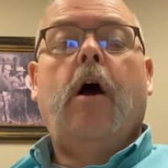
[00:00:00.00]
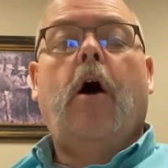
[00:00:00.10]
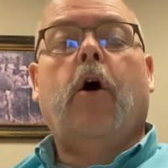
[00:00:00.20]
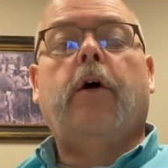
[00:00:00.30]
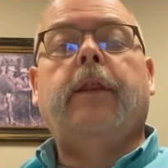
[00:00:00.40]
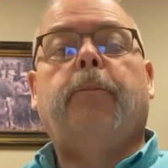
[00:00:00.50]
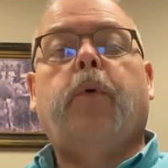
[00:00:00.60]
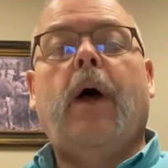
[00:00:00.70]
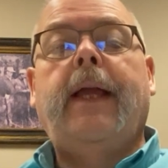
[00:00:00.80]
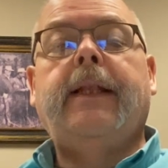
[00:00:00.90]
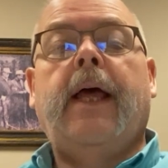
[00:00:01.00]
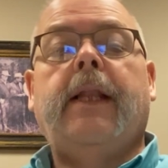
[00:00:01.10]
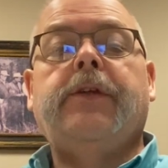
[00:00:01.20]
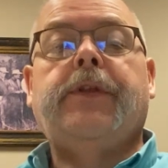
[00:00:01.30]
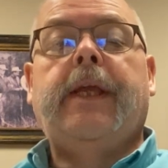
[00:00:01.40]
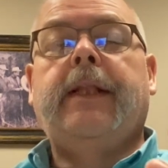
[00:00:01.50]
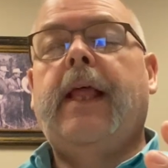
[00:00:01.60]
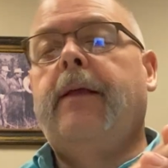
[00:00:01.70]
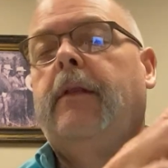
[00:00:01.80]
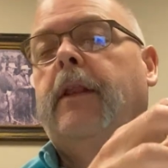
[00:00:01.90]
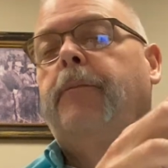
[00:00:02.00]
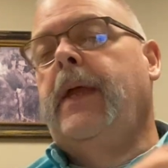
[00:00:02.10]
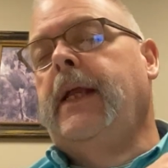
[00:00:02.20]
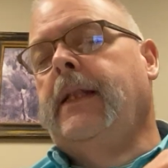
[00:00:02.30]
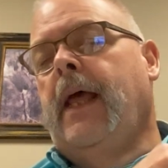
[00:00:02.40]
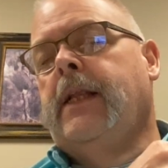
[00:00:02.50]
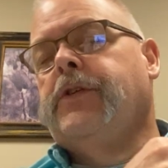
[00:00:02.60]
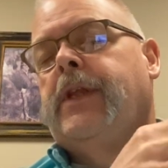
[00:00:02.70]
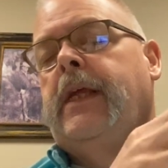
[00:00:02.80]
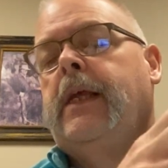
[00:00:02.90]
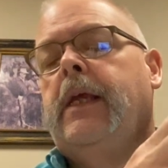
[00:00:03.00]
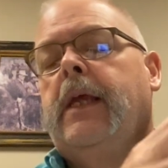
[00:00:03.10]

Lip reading: or the Bright Dynasty, and that the Ming Dynasty